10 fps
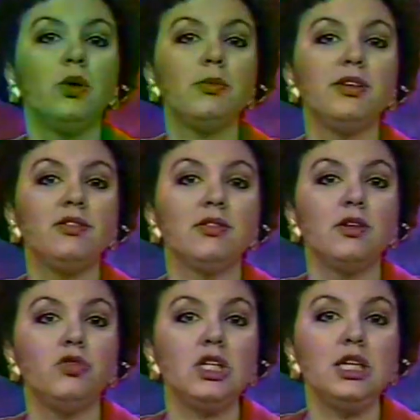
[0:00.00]
Well, the business
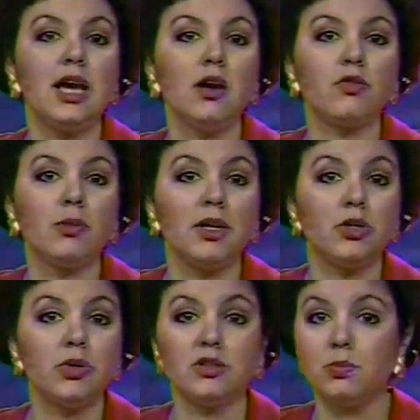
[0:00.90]
of digging out from
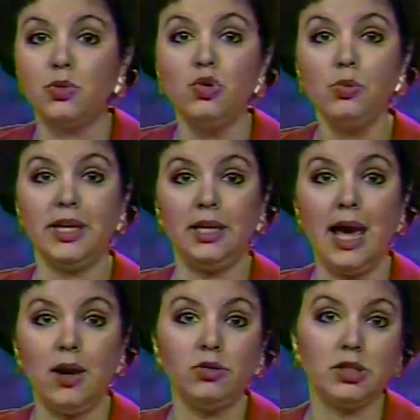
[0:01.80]
under is
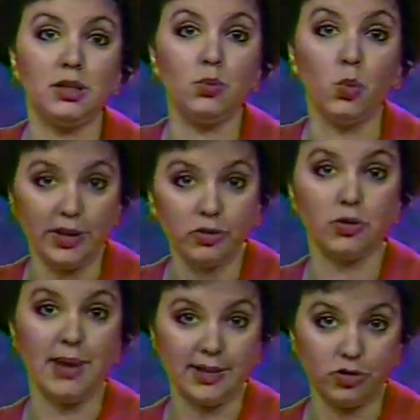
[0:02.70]
booming out in
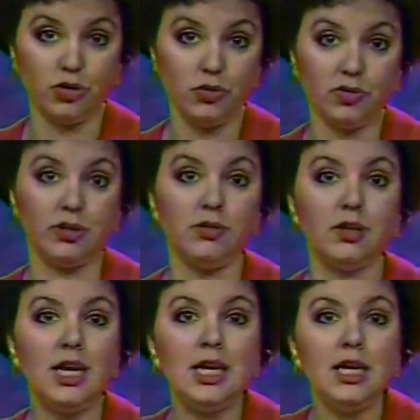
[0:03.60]
western
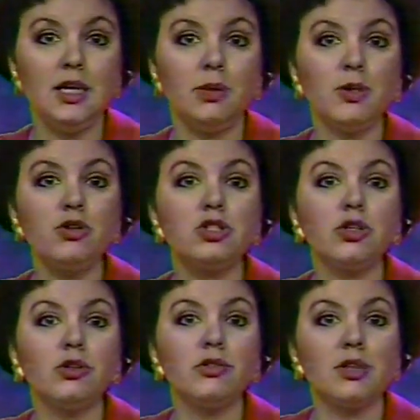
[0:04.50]
Massachusetts. The
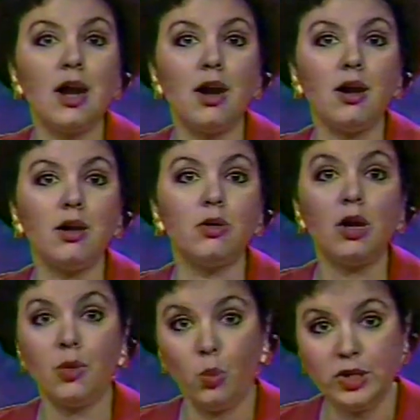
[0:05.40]
Berkshires
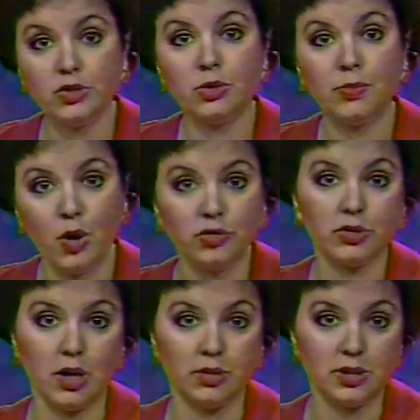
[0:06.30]
are a winter
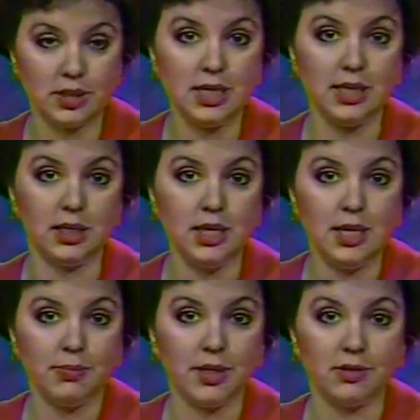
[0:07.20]
postcard scene,
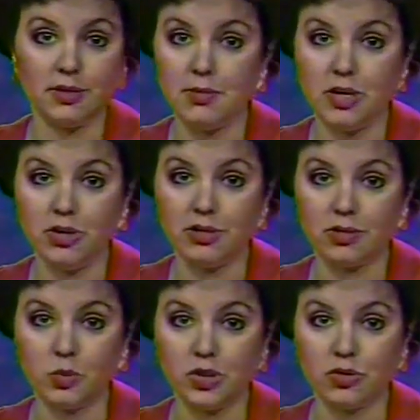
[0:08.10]
but in some
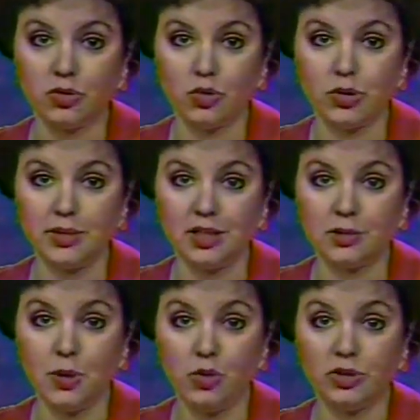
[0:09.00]
areas the winter storm
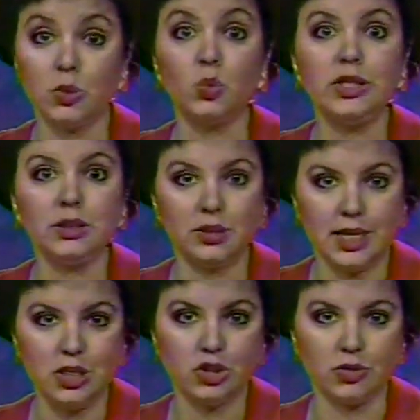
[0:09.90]
is posing real
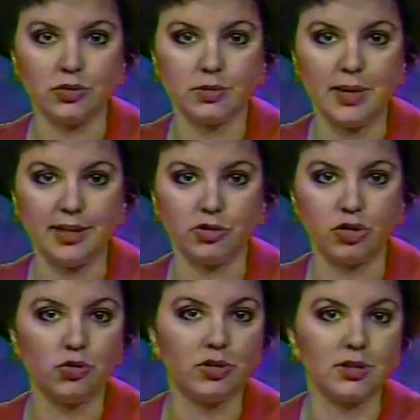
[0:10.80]
dangers.
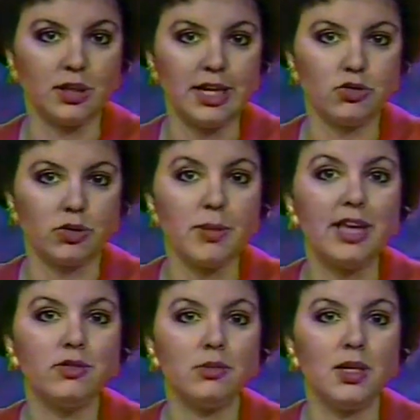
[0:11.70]
Massachusetts Electric
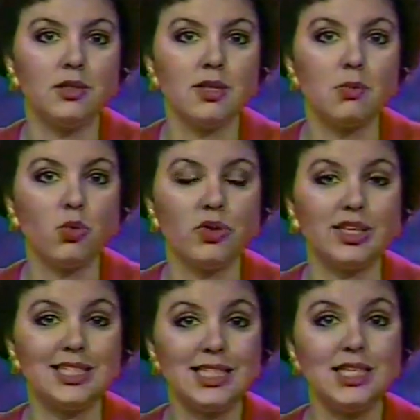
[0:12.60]
estimates that more
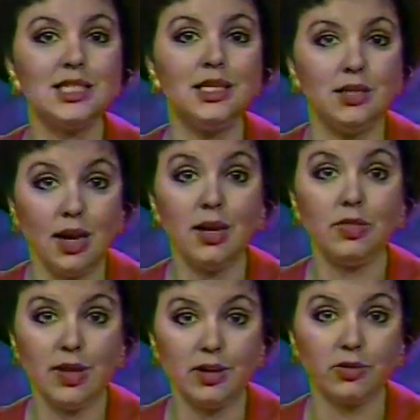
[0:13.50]
than
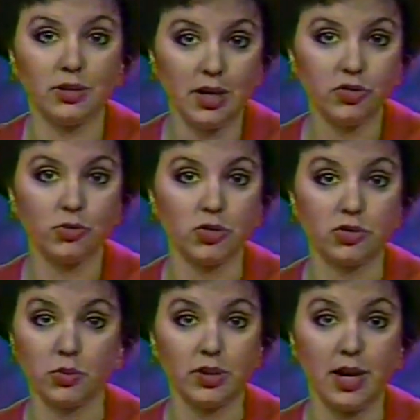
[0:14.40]
69,000
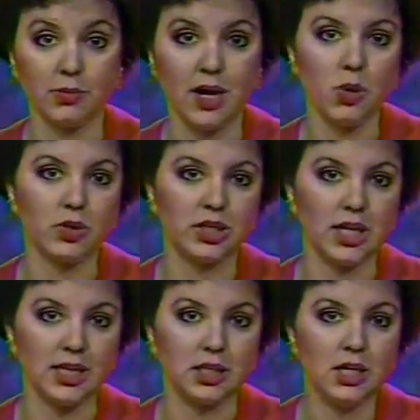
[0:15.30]
customers are without power
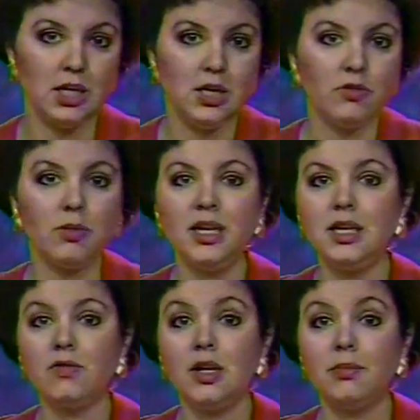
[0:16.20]
tonight. For
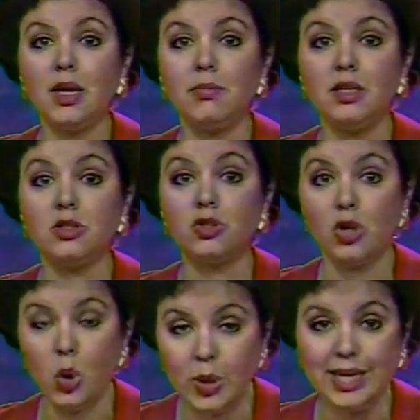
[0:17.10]
many of them, that means
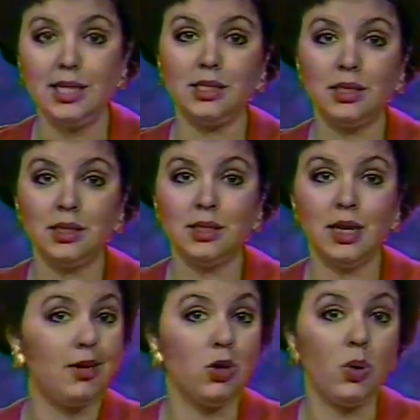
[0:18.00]
no heat
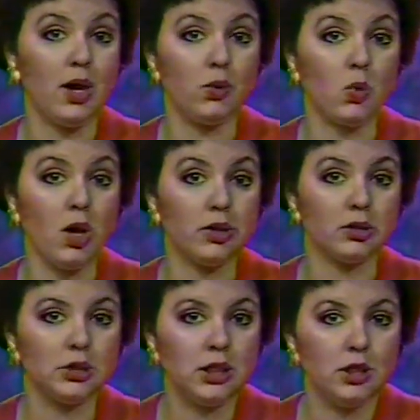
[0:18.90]
and no hot
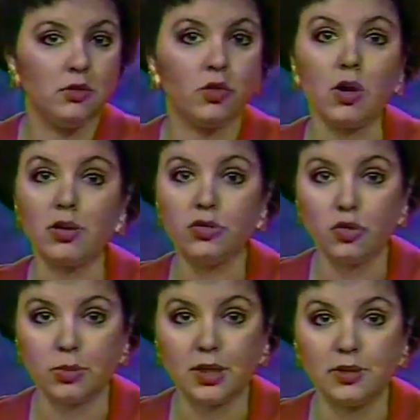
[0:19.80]
water. For our
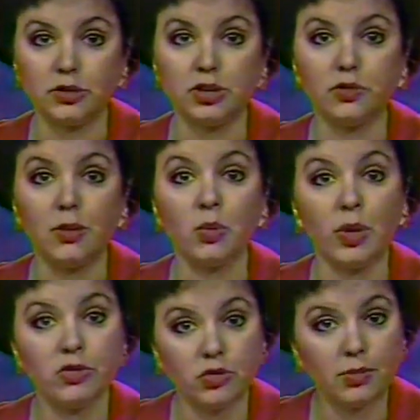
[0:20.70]
storm coverage from the
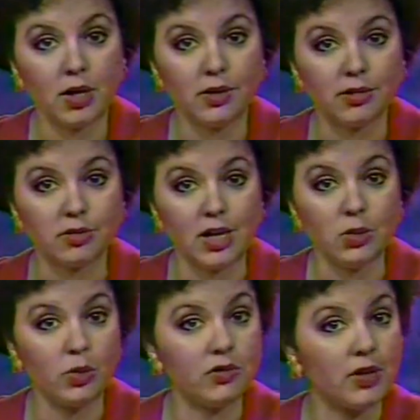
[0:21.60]
western part of the
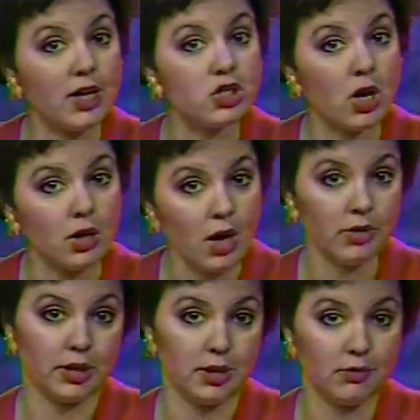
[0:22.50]
state, we've got Sean
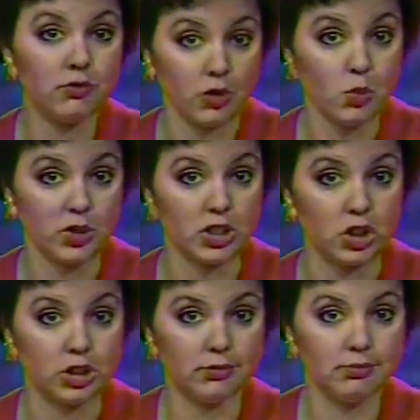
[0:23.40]
Lonergan from
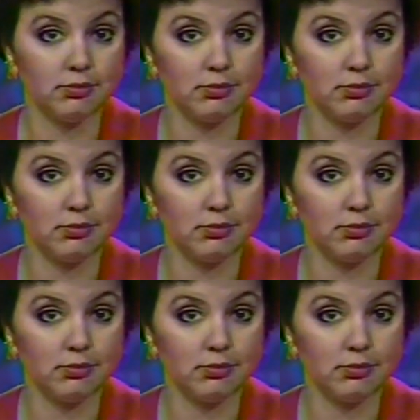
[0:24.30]
Worcester.